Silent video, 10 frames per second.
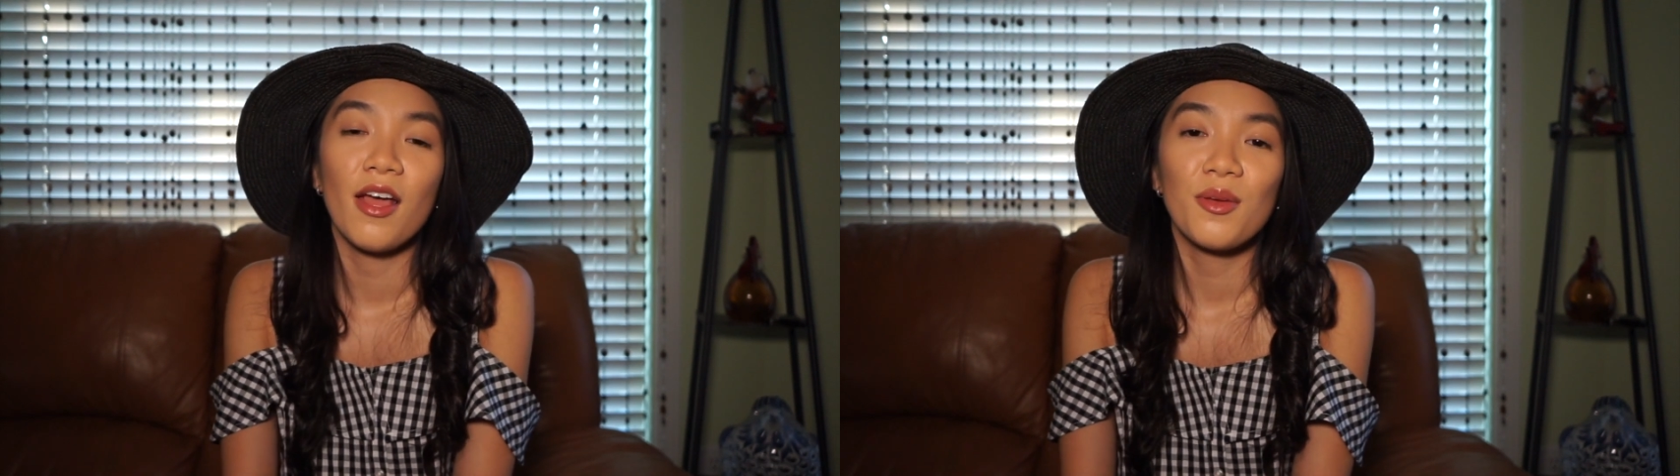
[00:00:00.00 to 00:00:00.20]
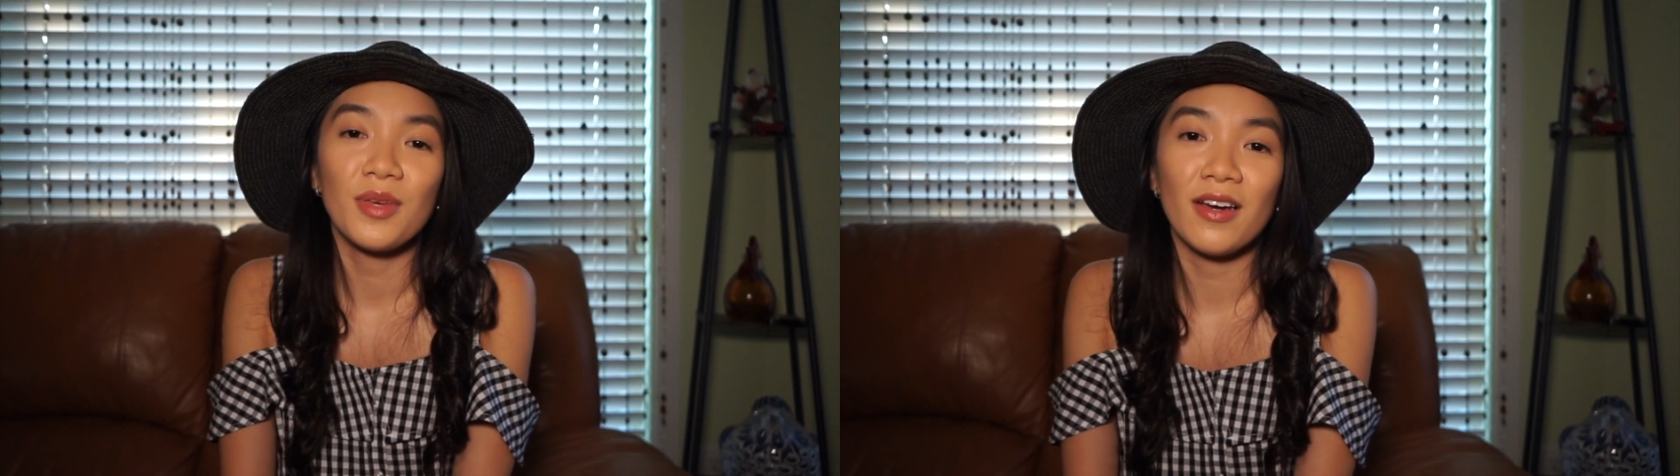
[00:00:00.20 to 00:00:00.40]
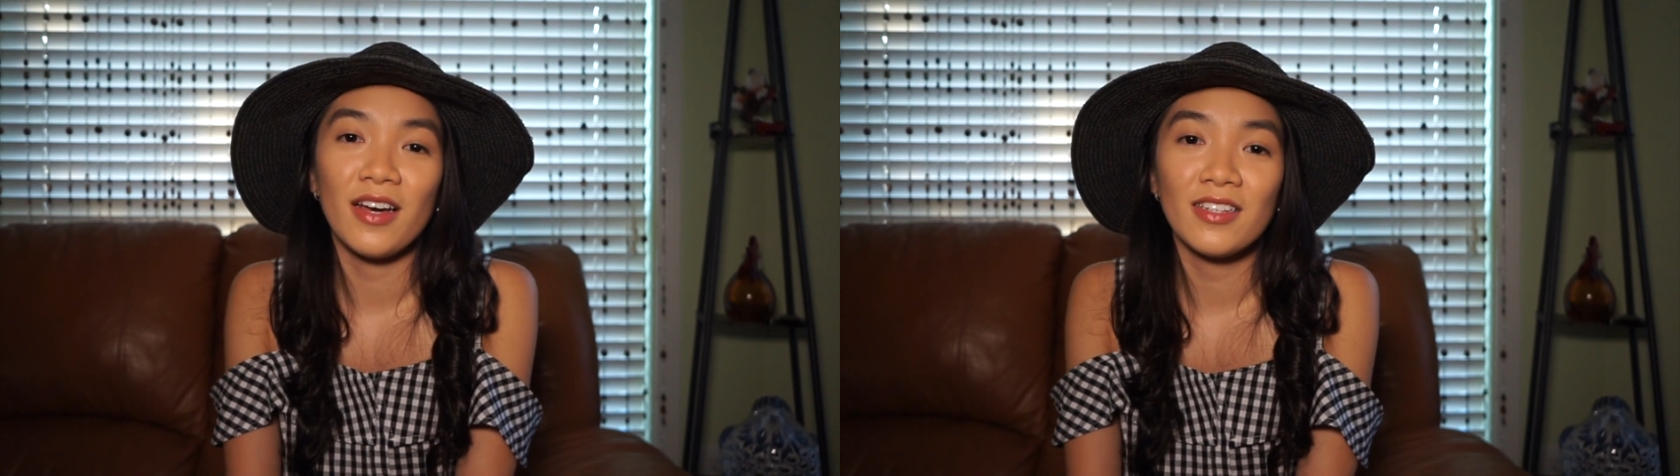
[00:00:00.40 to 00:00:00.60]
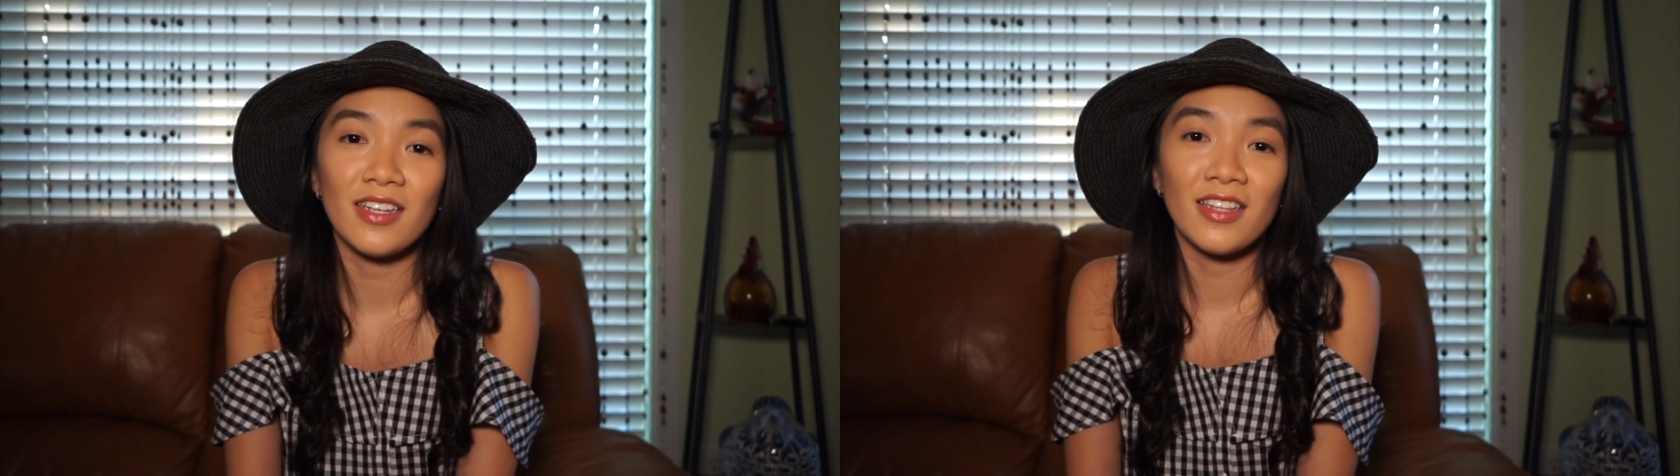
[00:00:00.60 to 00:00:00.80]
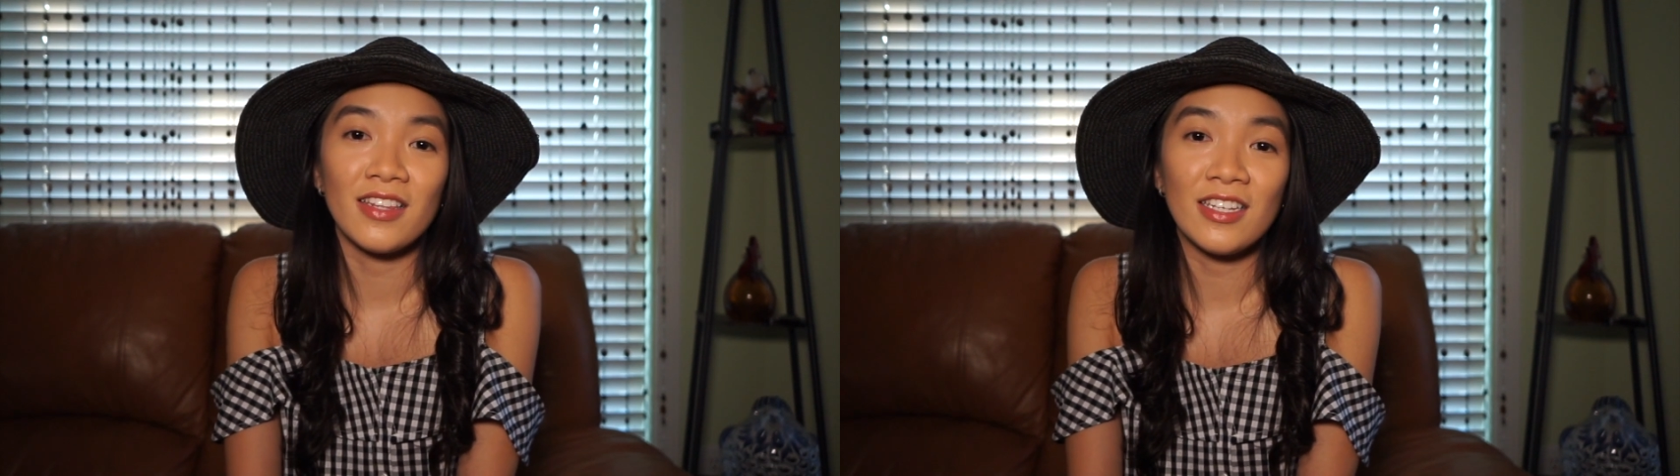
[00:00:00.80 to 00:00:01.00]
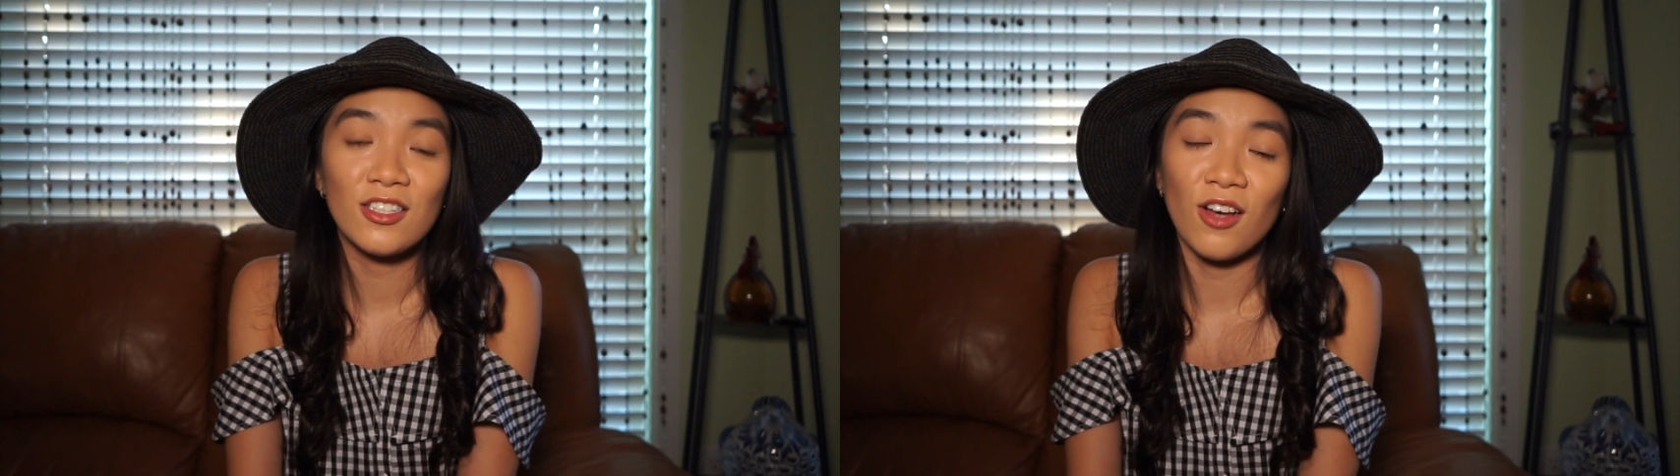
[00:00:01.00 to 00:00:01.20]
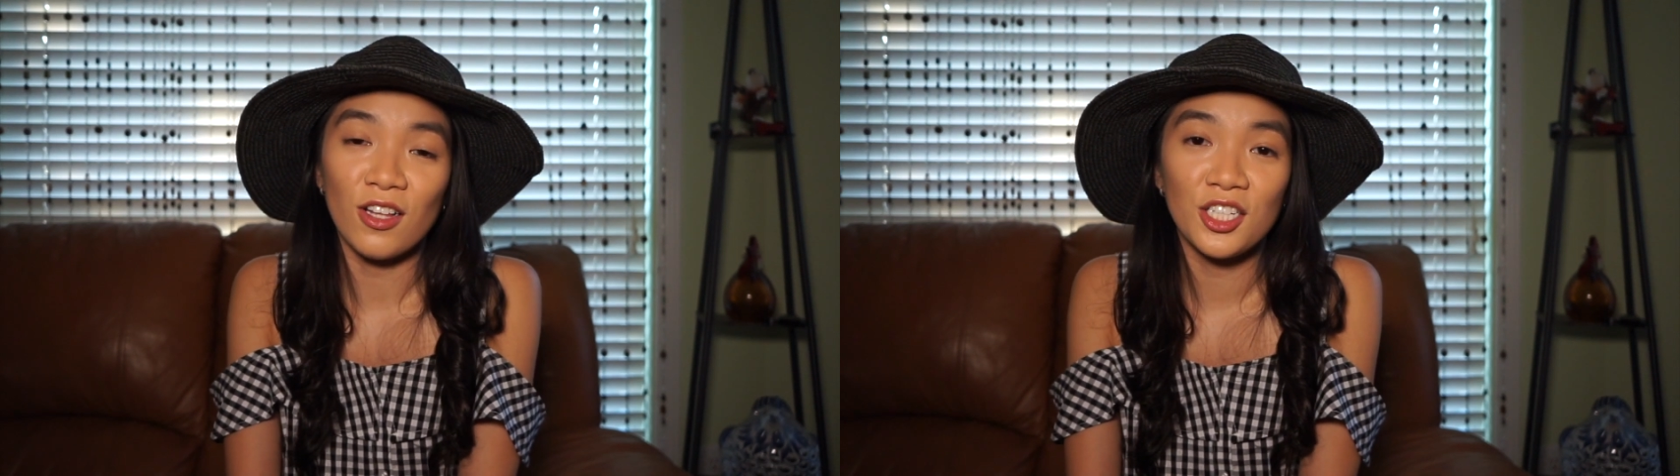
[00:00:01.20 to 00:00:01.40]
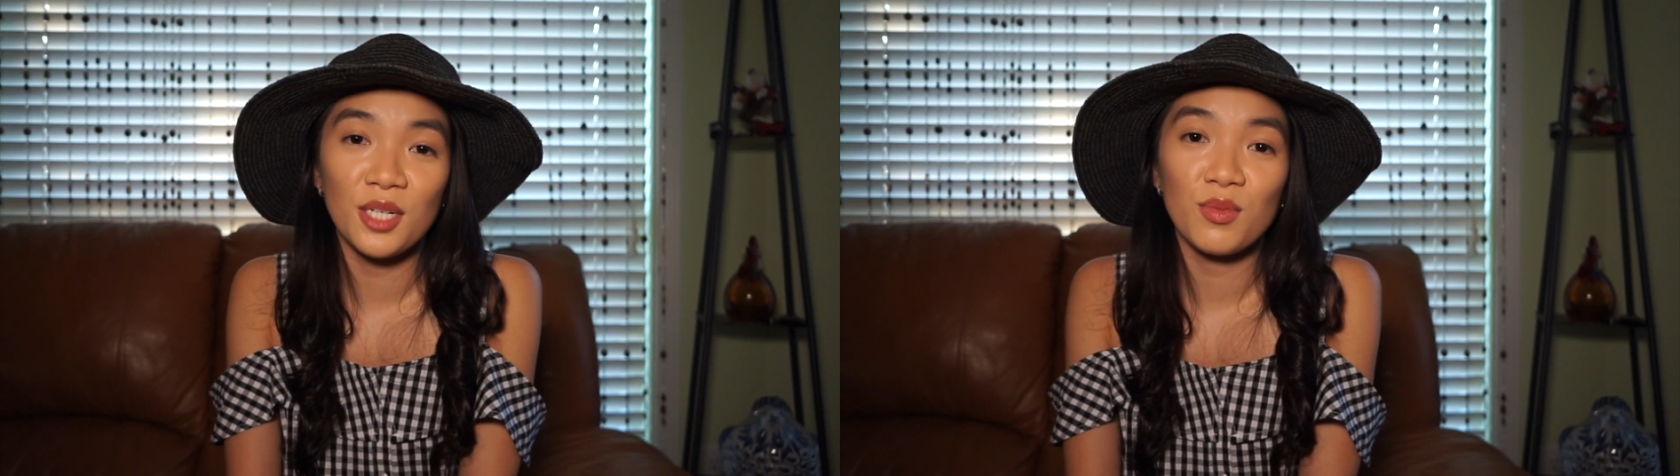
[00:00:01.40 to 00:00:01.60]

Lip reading: because these scholarships